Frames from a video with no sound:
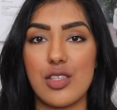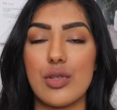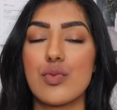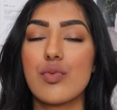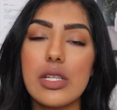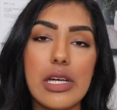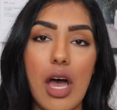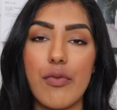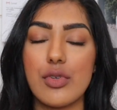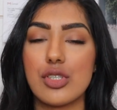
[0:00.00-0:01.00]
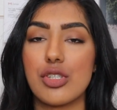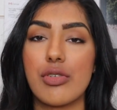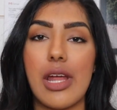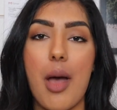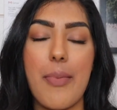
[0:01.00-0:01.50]
So it's really helpful to
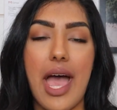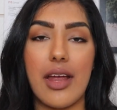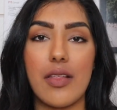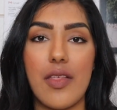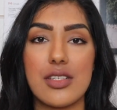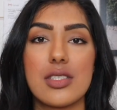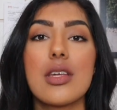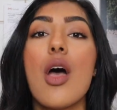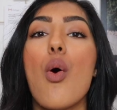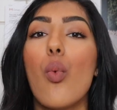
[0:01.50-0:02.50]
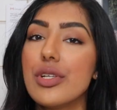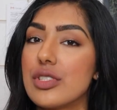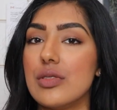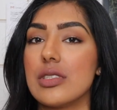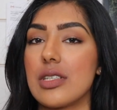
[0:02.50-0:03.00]
create a packing list
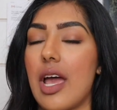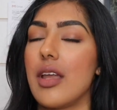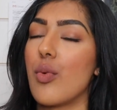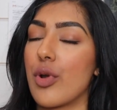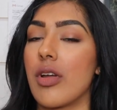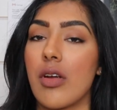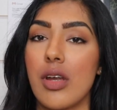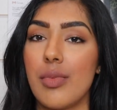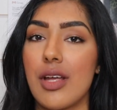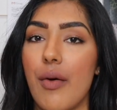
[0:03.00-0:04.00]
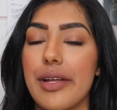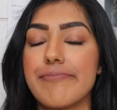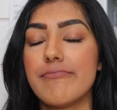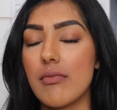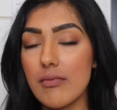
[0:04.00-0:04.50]
once you decide where you're going to be going.
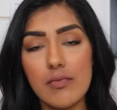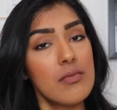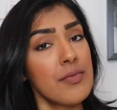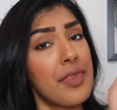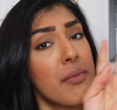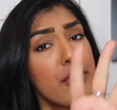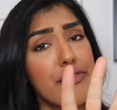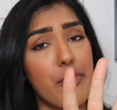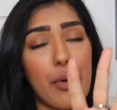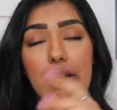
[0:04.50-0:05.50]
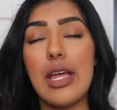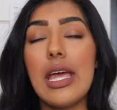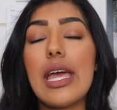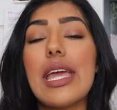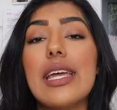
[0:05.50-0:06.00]
Number 4
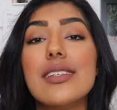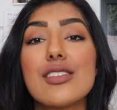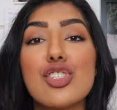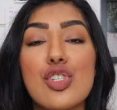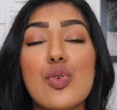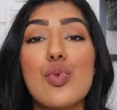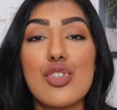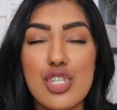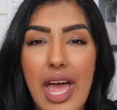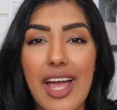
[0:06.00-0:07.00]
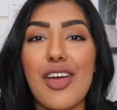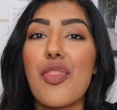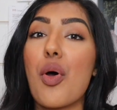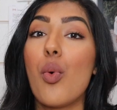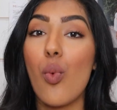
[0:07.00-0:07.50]
is to
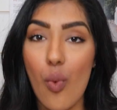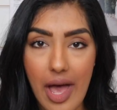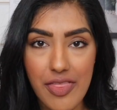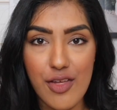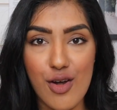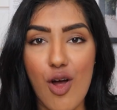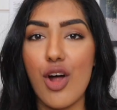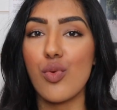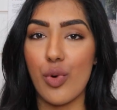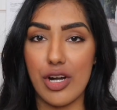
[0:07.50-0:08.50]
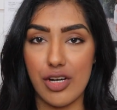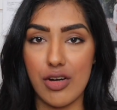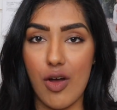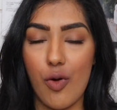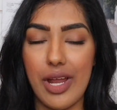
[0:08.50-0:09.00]
check the weather on where
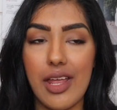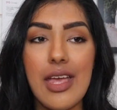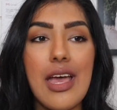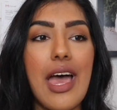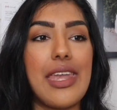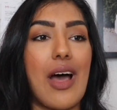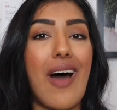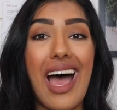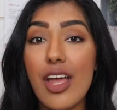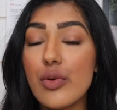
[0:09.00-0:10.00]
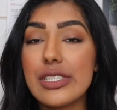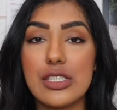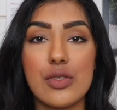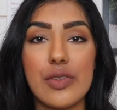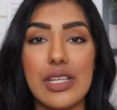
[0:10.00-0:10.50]
you're going. Now, I
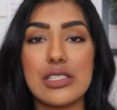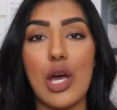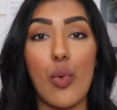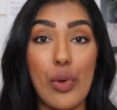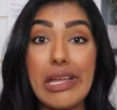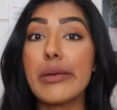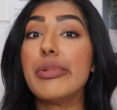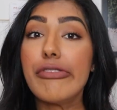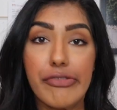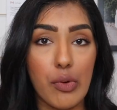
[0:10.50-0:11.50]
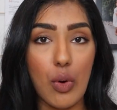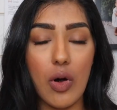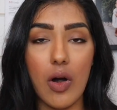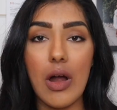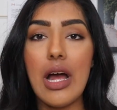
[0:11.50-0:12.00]
always do this a week
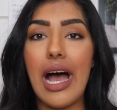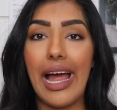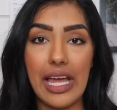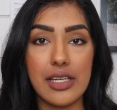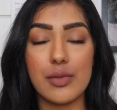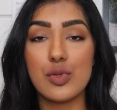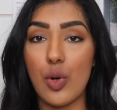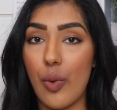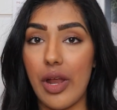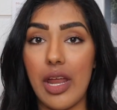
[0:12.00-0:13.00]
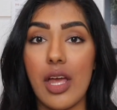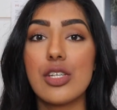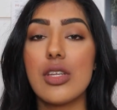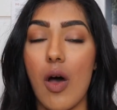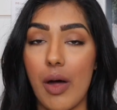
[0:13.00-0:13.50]
before I end up
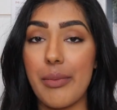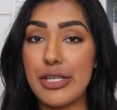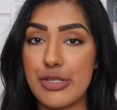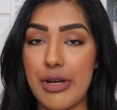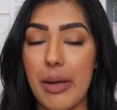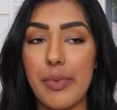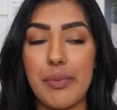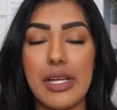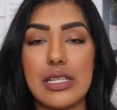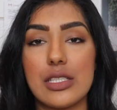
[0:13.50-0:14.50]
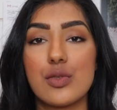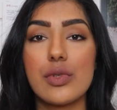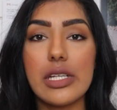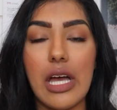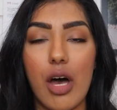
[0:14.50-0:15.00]
going on my trip, because
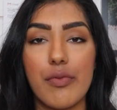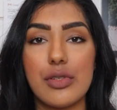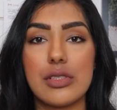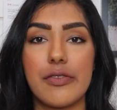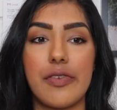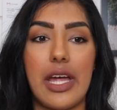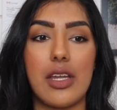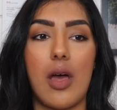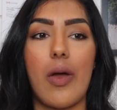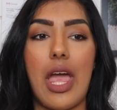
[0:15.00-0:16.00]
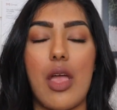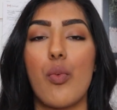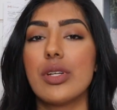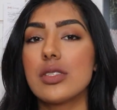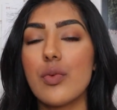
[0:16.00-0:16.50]
it's really helpful to find out, hey,
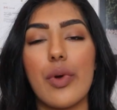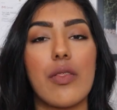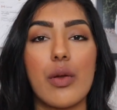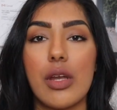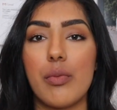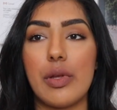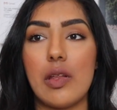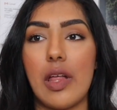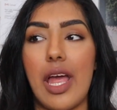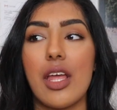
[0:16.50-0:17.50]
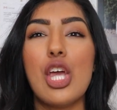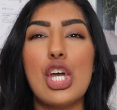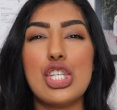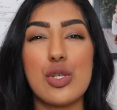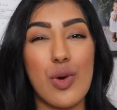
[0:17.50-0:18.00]
what's the weather going to be like?
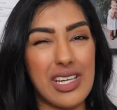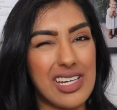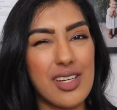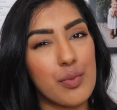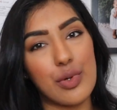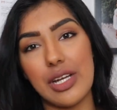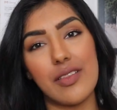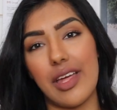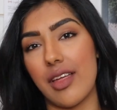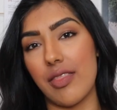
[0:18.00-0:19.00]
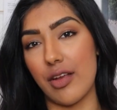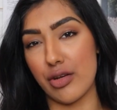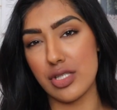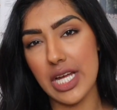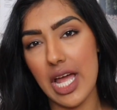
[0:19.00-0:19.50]
Do I need to bring like a
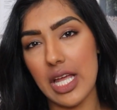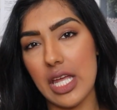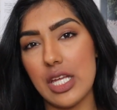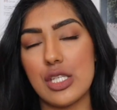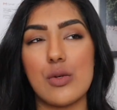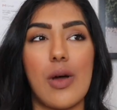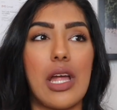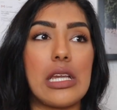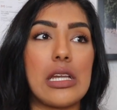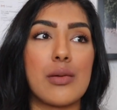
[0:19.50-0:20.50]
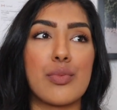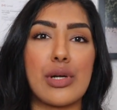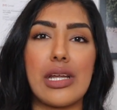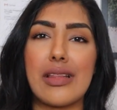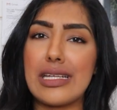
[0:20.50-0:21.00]
thicker jacket? Do I need to
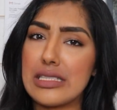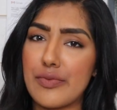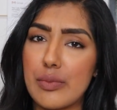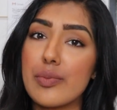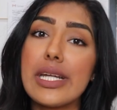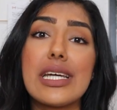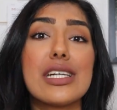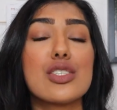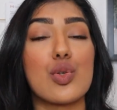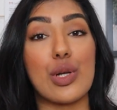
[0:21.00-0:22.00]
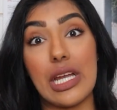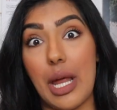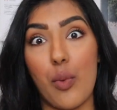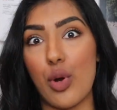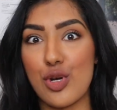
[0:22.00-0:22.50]
bring like different pants, or can
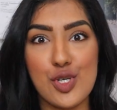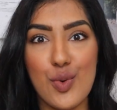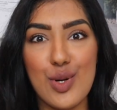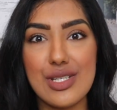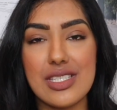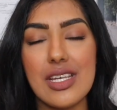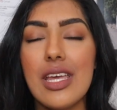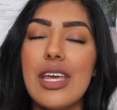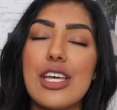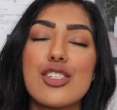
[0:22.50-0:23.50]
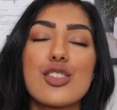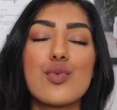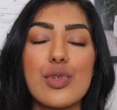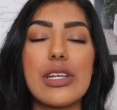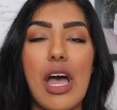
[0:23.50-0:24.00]
I wear shorts? It's
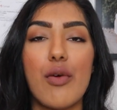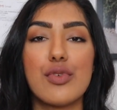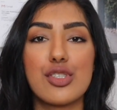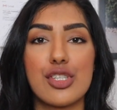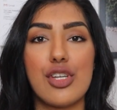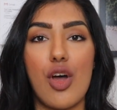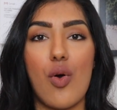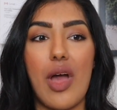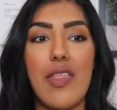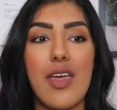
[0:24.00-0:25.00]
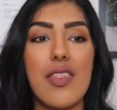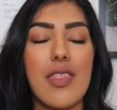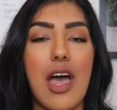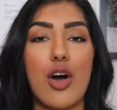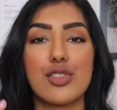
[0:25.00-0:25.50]
just really helpful to know, and then
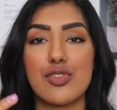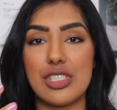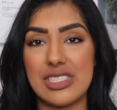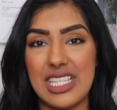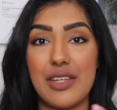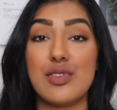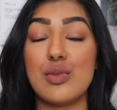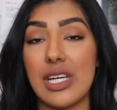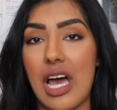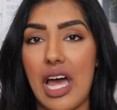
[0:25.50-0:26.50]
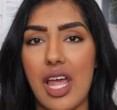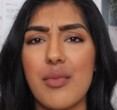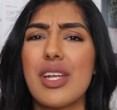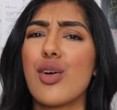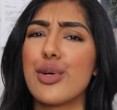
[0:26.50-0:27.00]
that also just saves you
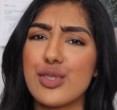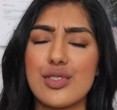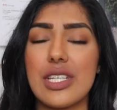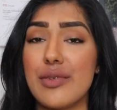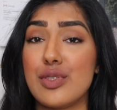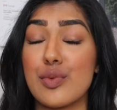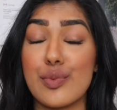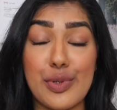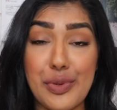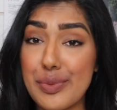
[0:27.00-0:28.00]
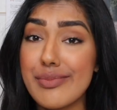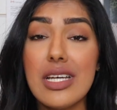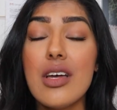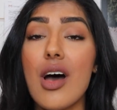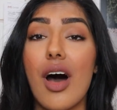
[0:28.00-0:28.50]
time and also saves you room
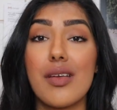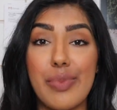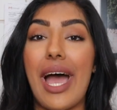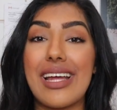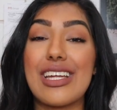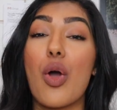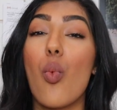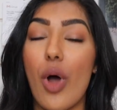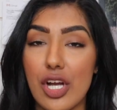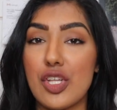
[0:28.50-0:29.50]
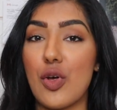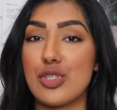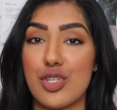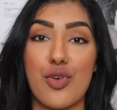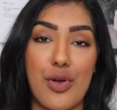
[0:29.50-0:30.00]
on packing what
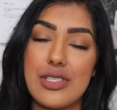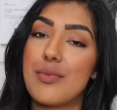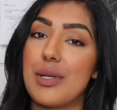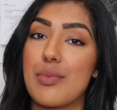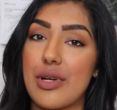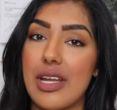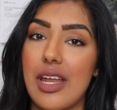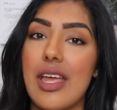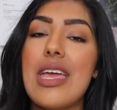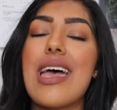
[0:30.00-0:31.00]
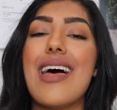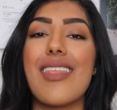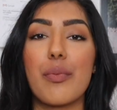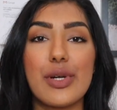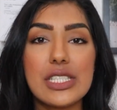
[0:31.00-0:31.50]
clothes you're going to be bringing.
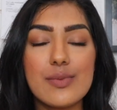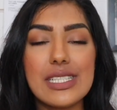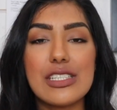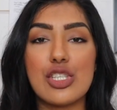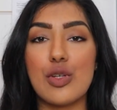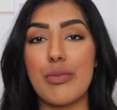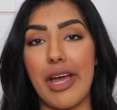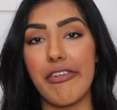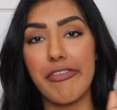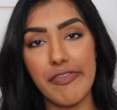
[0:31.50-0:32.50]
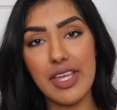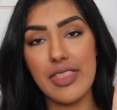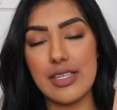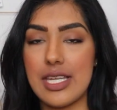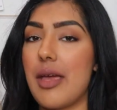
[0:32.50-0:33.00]
And that brings me to my
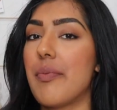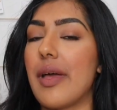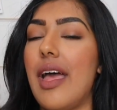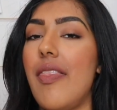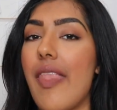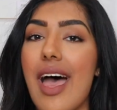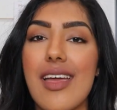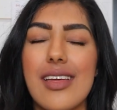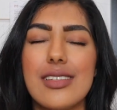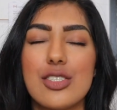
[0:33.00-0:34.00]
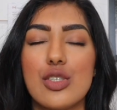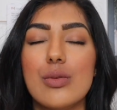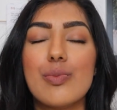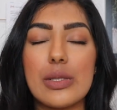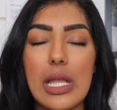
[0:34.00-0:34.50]
5th tip, and that is
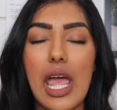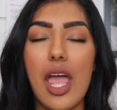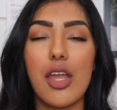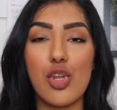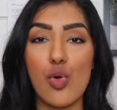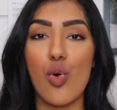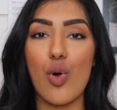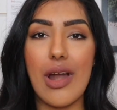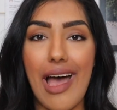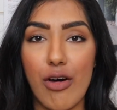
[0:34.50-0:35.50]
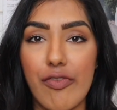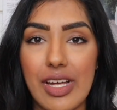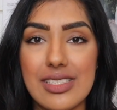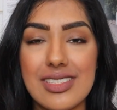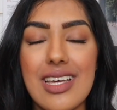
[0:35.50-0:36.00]
to plan your
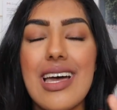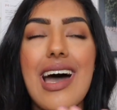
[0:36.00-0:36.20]
outfits.